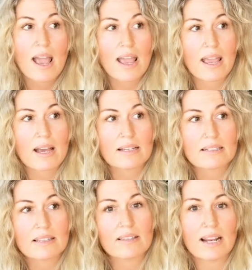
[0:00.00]
and
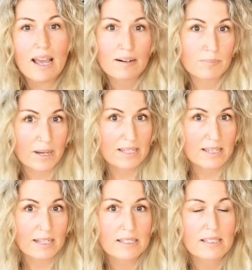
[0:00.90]
then I had my
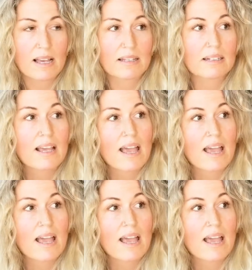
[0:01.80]
second son,